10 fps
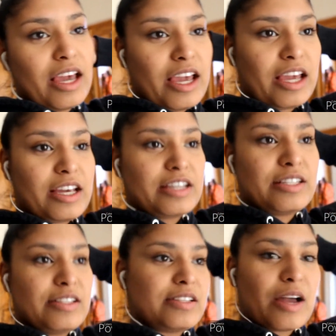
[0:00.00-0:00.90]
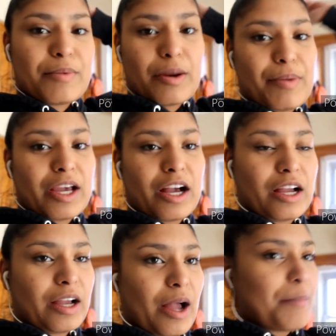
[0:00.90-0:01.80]
And I'm gonna pick
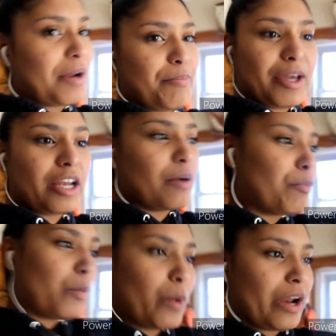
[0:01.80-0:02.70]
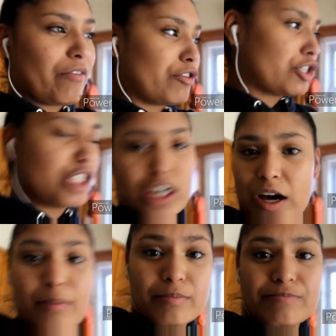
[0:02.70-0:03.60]
I'm gonna pick it up whenever she
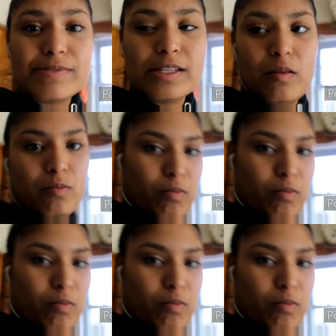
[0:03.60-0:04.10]
comes.